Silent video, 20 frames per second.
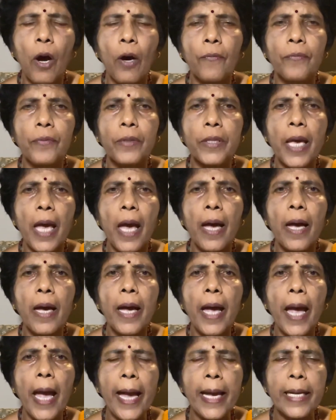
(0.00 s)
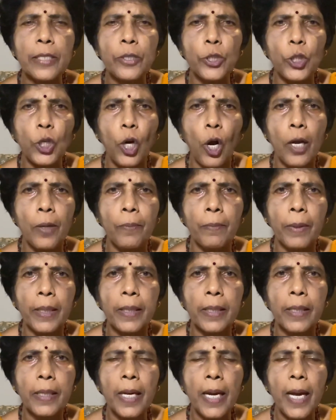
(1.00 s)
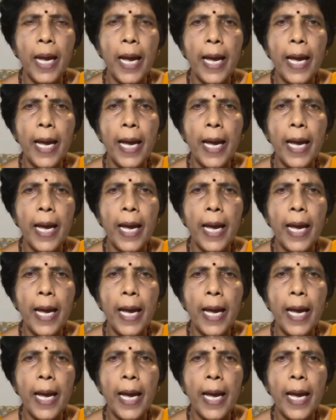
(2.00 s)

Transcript: of their enjoyment